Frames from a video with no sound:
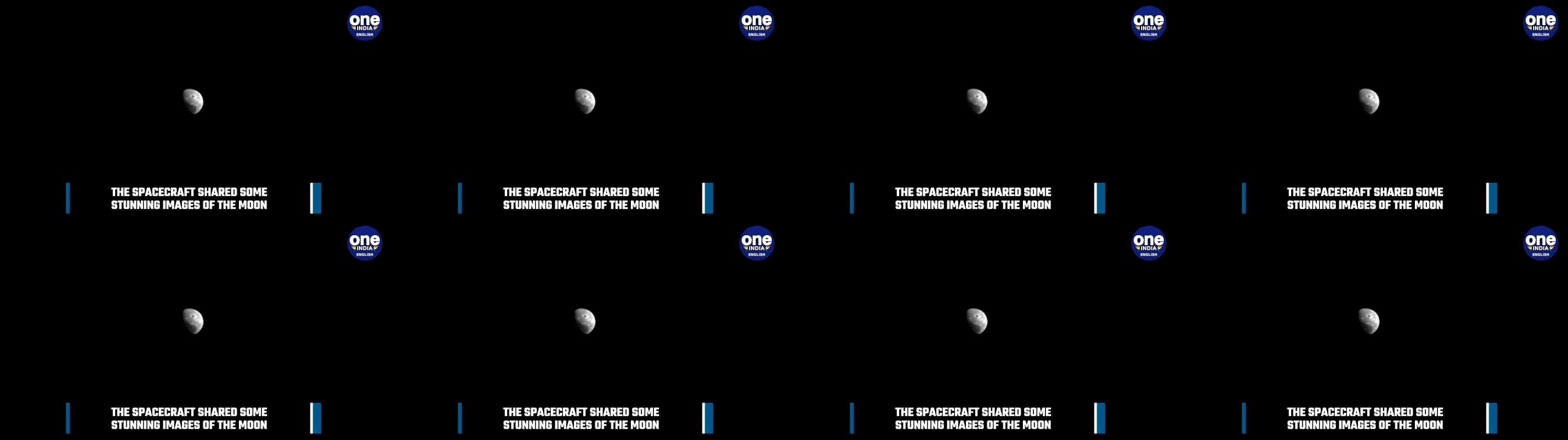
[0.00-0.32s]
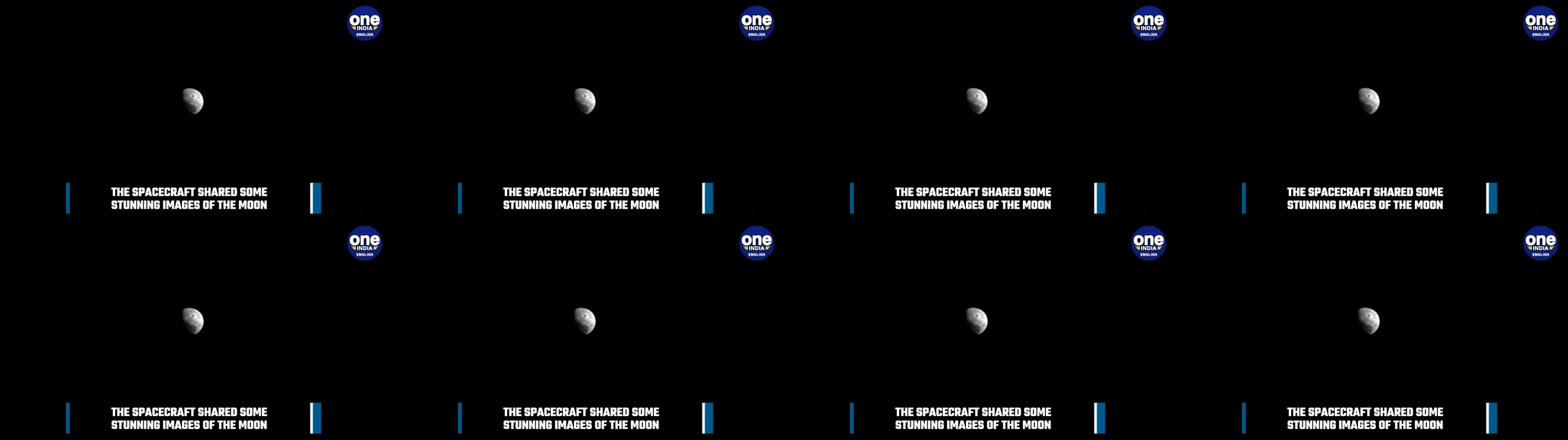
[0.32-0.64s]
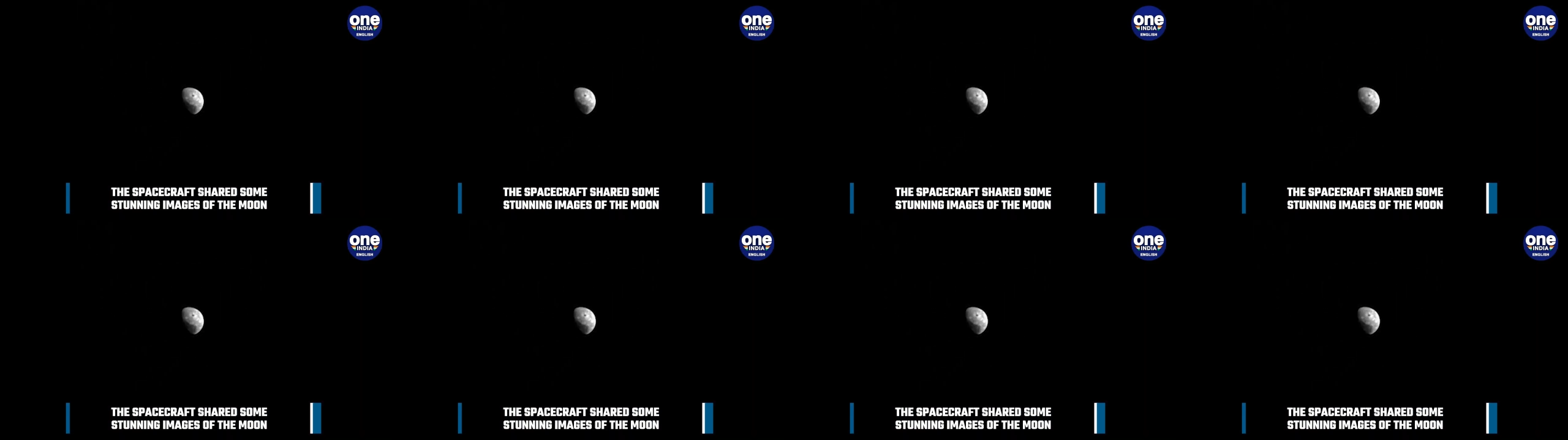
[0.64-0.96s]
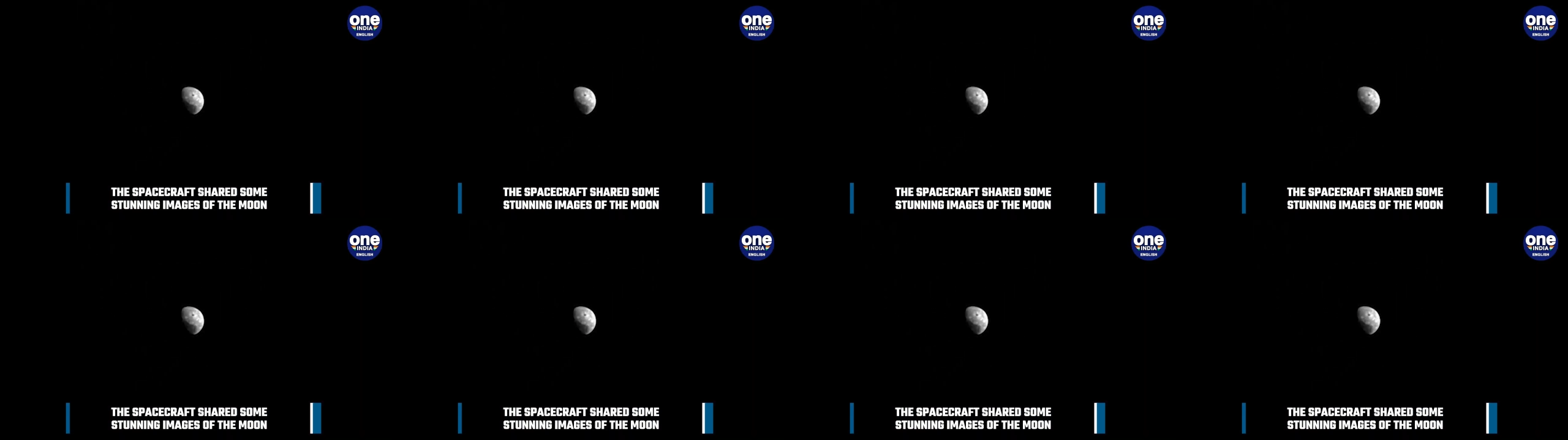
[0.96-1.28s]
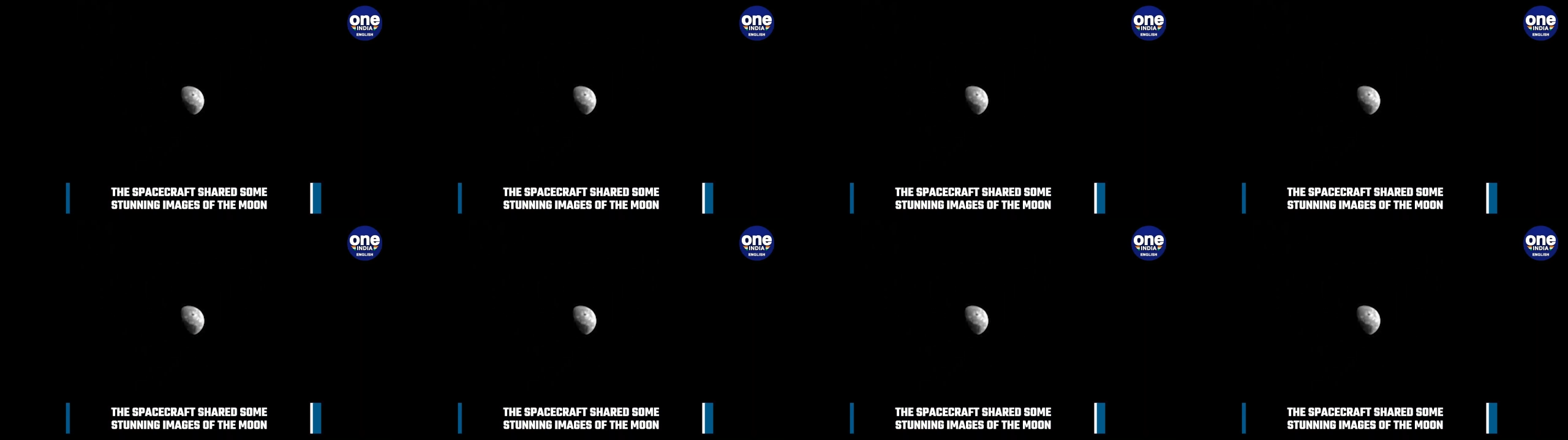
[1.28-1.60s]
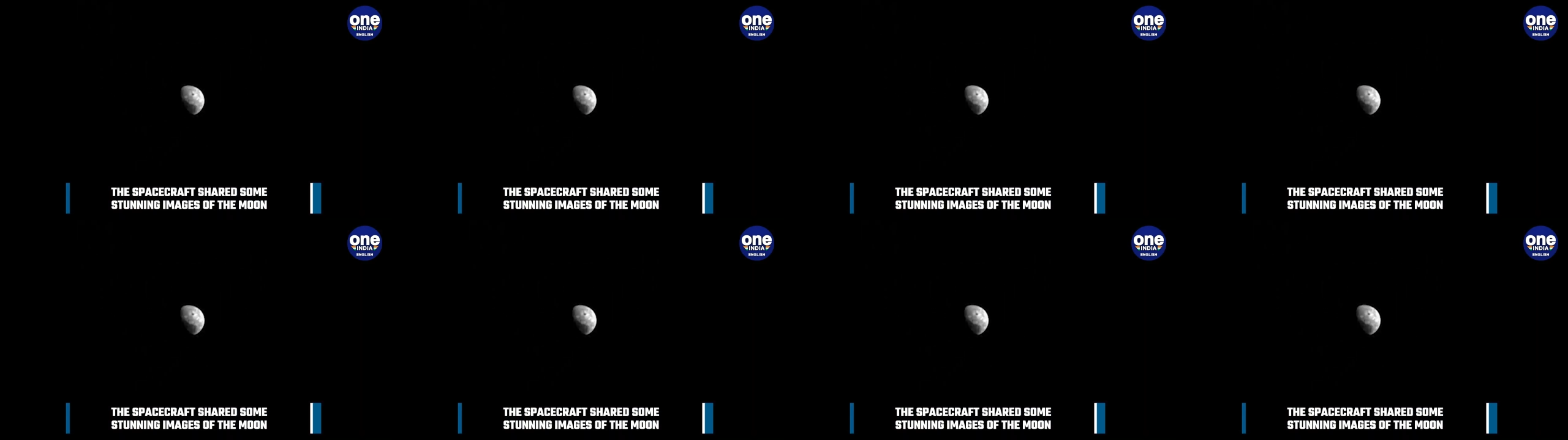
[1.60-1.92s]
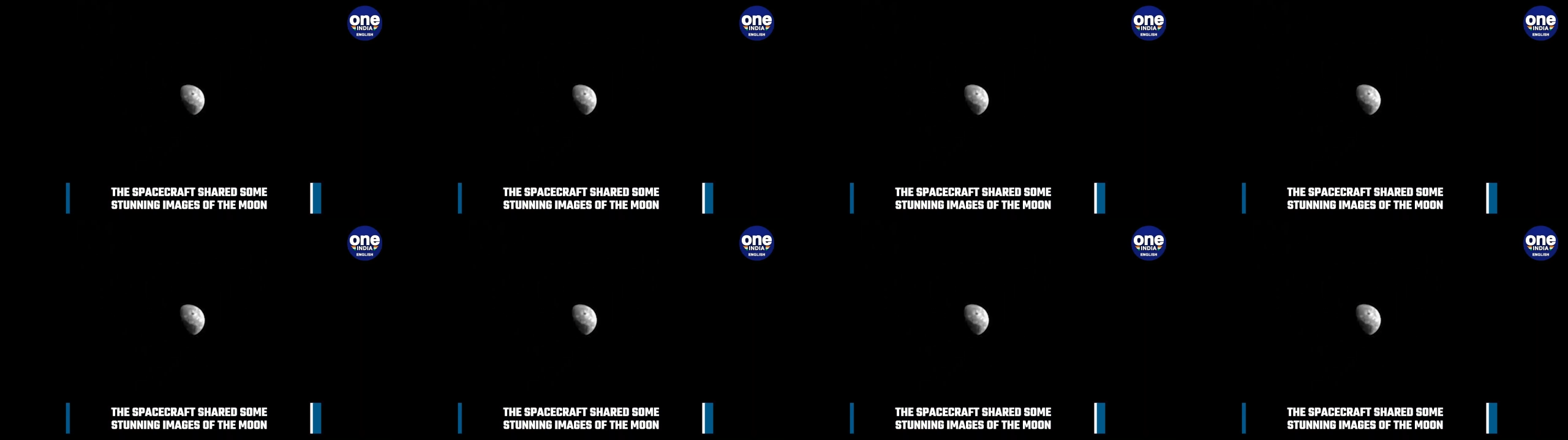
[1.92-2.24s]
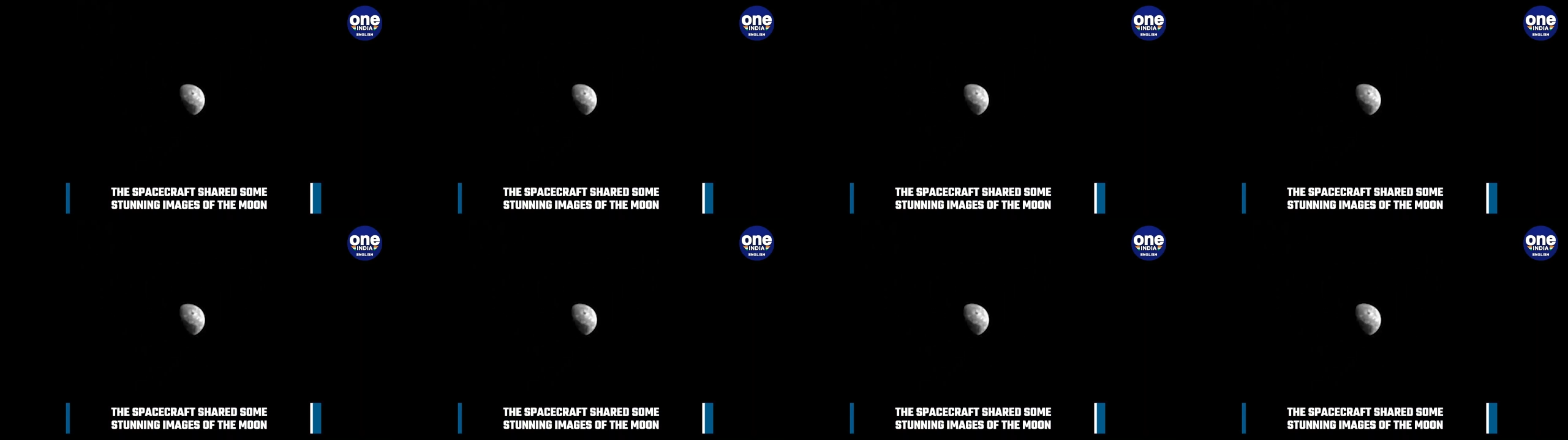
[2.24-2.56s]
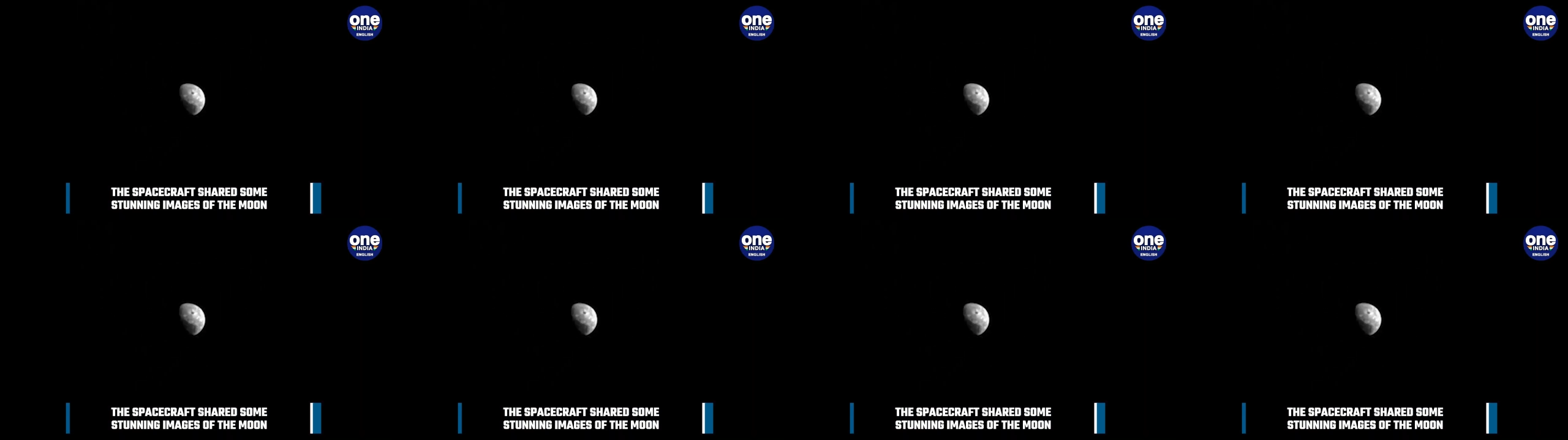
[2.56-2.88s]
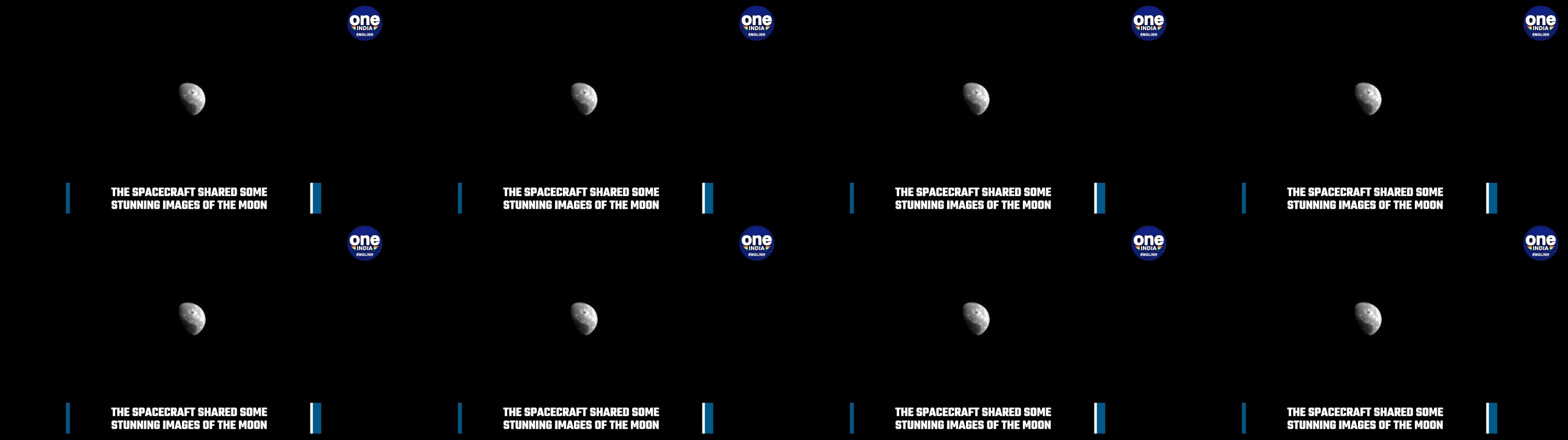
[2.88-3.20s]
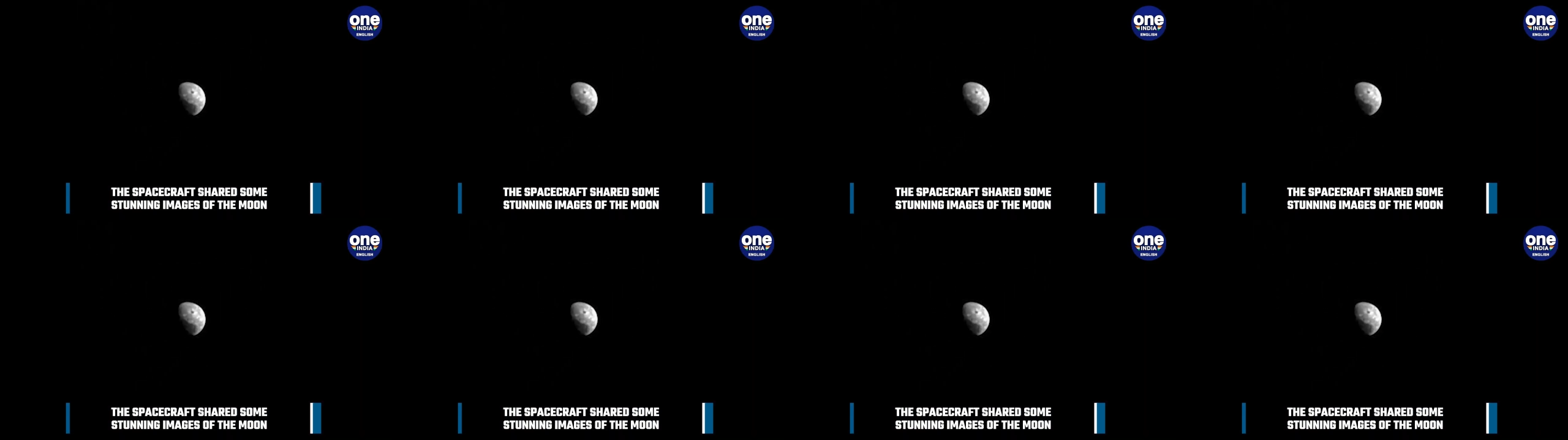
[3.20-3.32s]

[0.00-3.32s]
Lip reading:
No face is visible, so there are no lips to read.